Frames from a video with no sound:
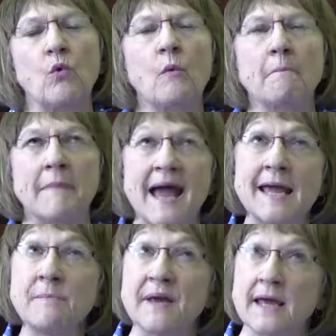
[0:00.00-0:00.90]
well,
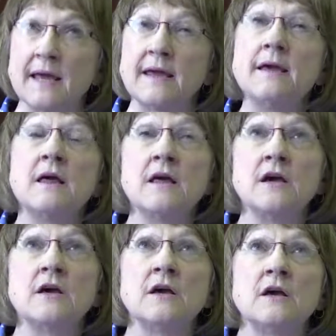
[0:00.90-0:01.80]
maybe
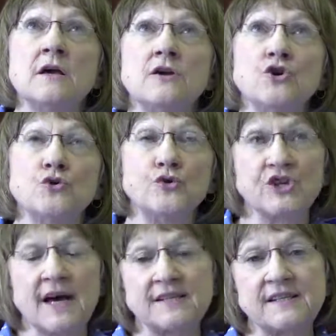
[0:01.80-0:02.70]
you
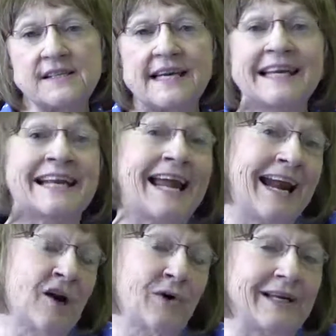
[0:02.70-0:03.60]
just
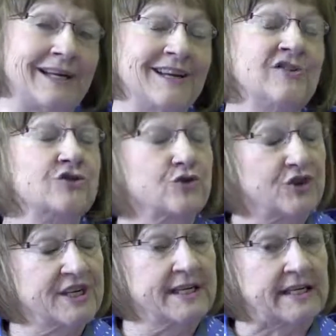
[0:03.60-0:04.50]
inherit in your
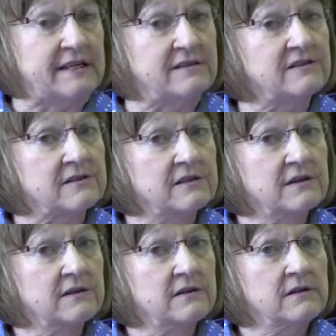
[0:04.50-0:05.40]
genes
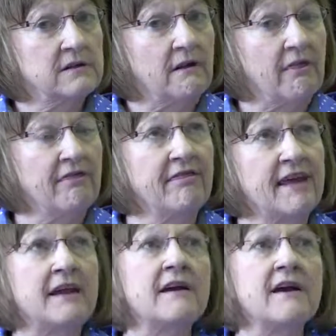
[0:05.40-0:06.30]

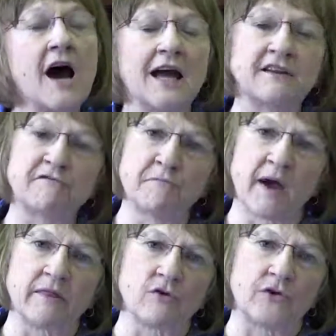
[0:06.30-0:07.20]
the kind of
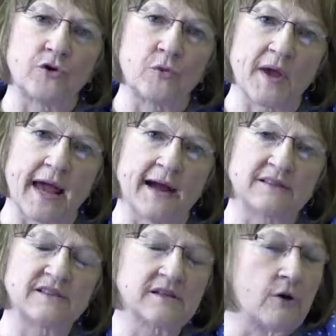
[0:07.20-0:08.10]
mother you
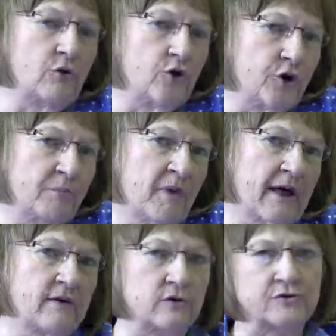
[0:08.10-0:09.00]
had. So good
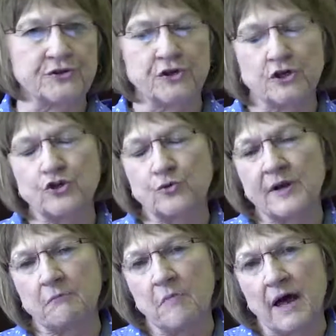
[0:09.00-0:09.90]
mothers,
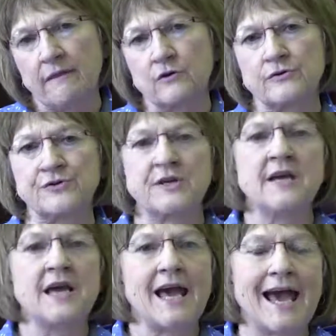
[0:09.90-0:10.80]
nurturing mothers,
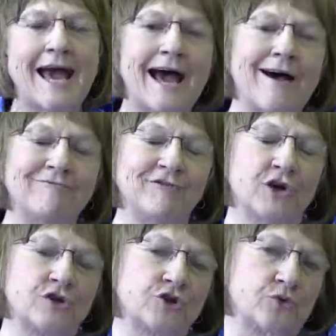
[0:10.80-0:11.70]
have
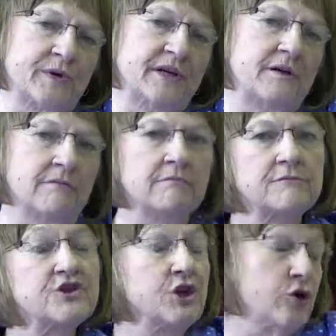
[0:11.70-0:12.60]
nurturing
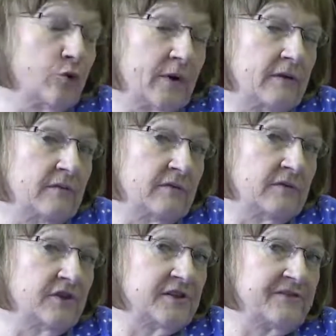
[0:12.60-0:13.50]
children
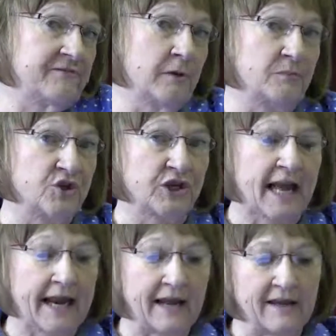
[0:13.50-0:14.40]
just from
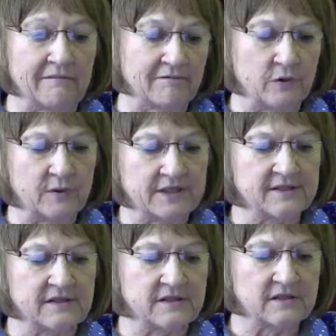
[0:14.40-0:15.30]
genetic
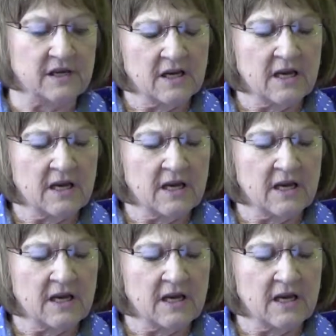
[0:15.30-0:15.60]
influences.